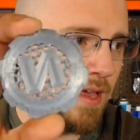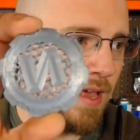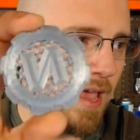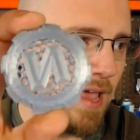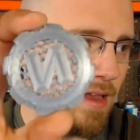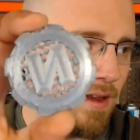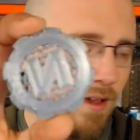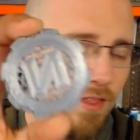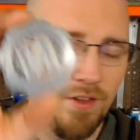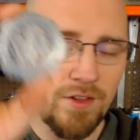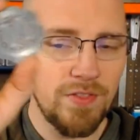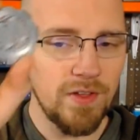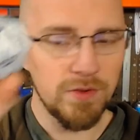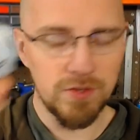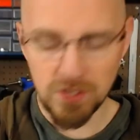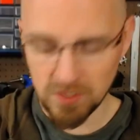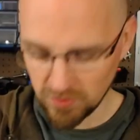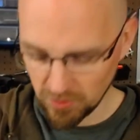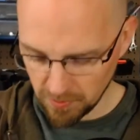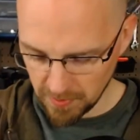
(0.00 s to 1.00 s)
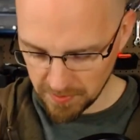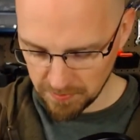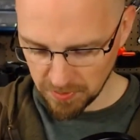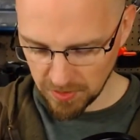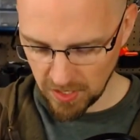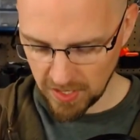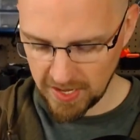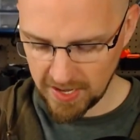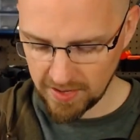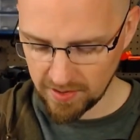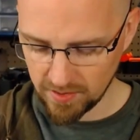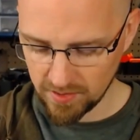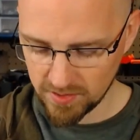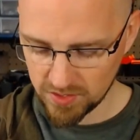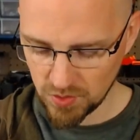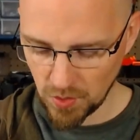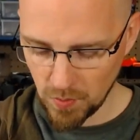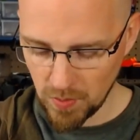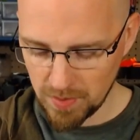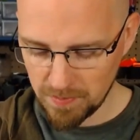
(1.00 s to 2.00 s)
And I thought that was a little bit plain.
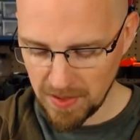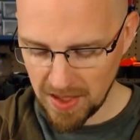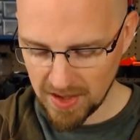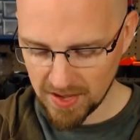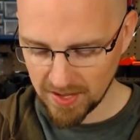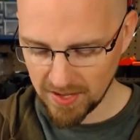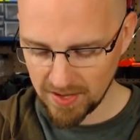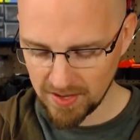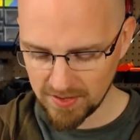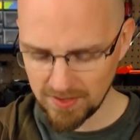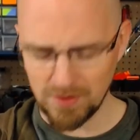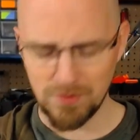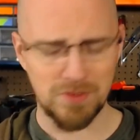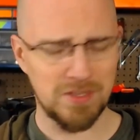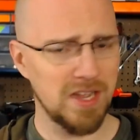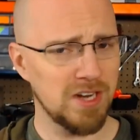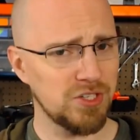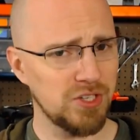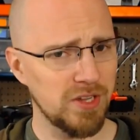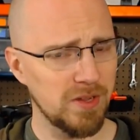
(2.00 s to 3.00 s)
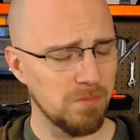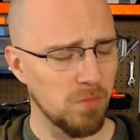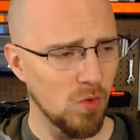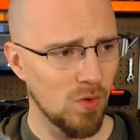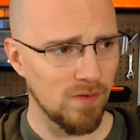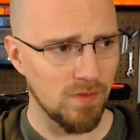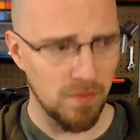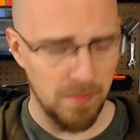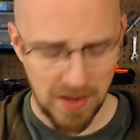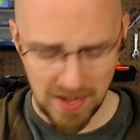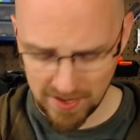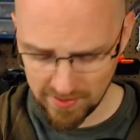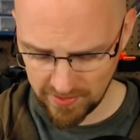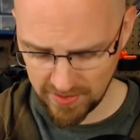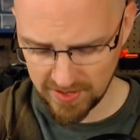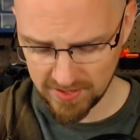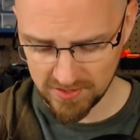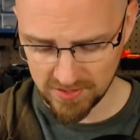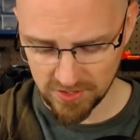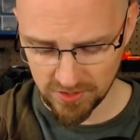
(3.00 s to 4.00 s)
So I went back in, and it was actually more of a pain in
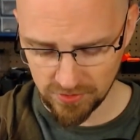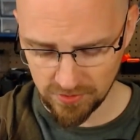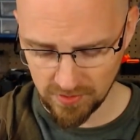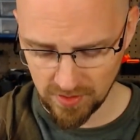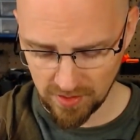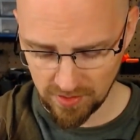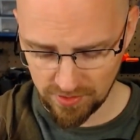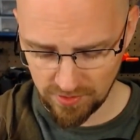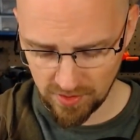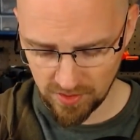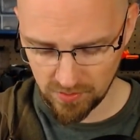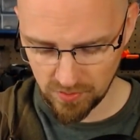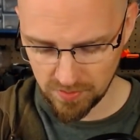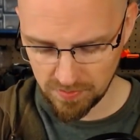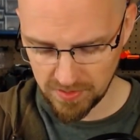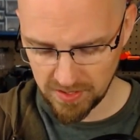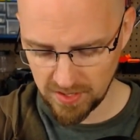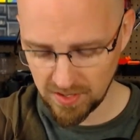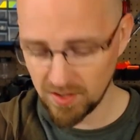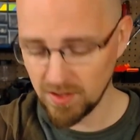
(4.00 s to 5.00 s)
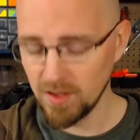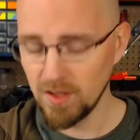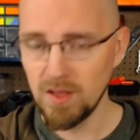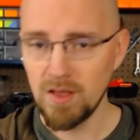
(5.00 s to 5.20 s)
the ass to do than I thought it would be.